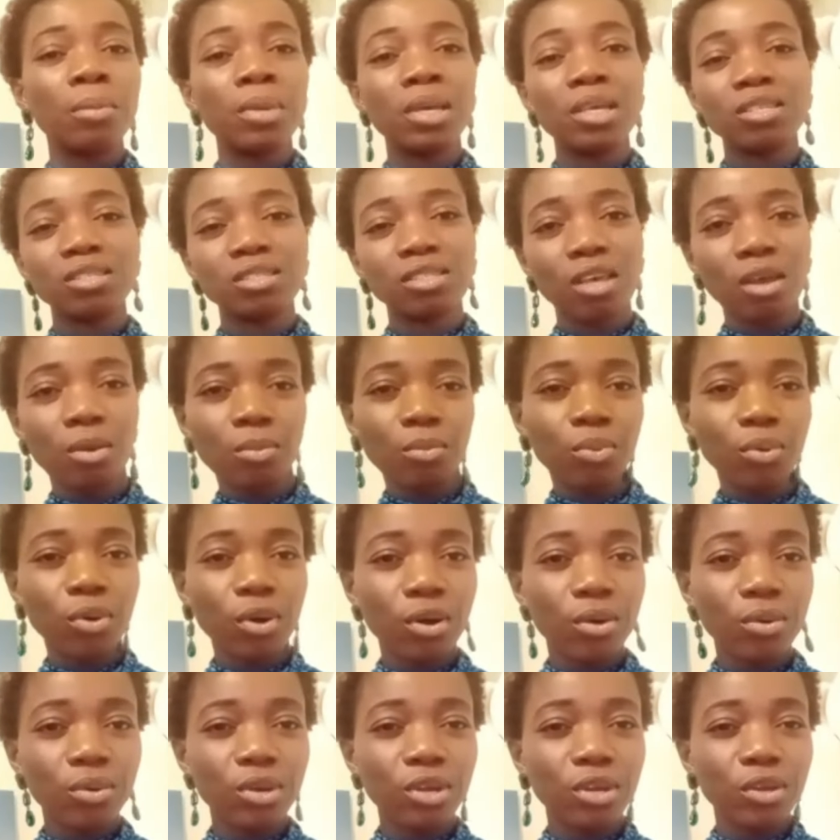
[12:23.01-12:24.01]
it's
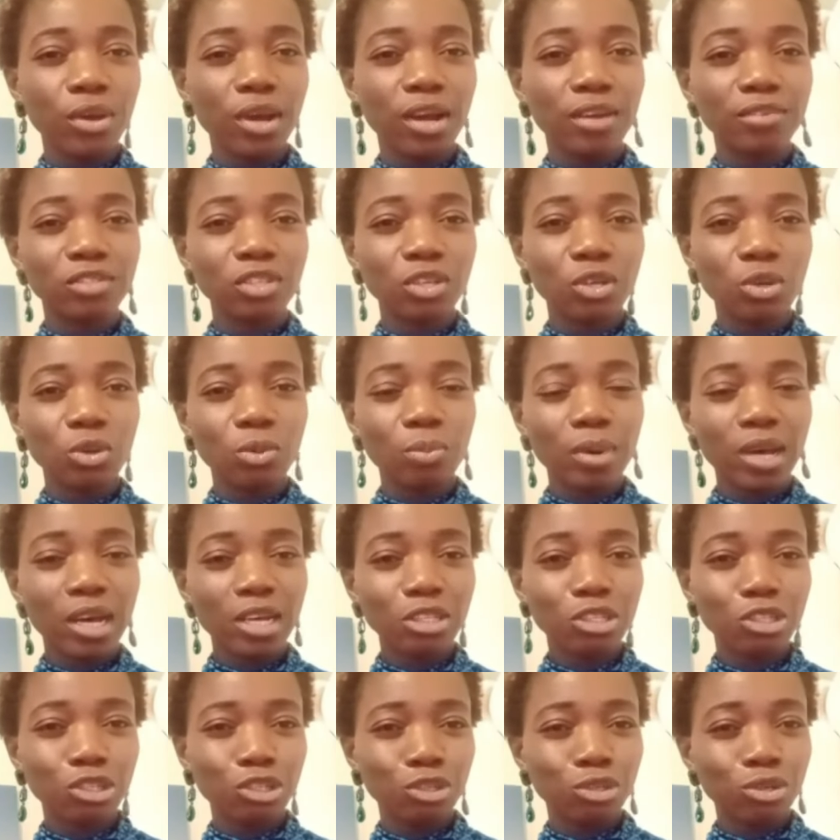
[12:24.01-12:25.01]
temporary, you have to go
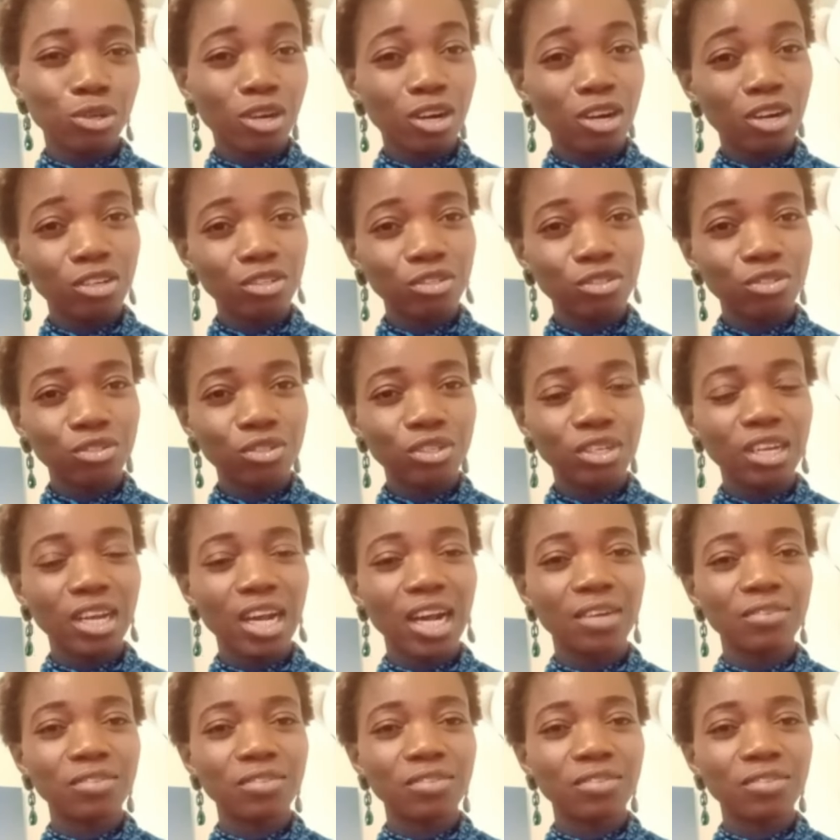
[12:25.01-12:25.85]
back to your country